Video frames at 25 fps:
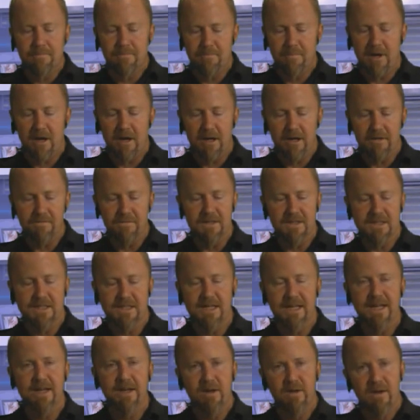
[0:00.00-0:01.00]
part of the
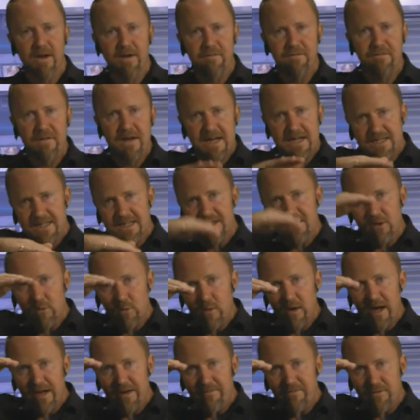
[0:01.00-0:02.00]
C affecting the
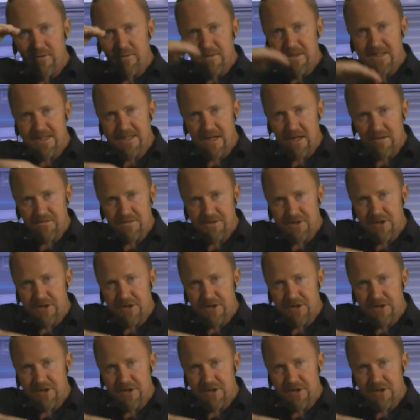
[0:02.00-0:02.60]
waveform itself.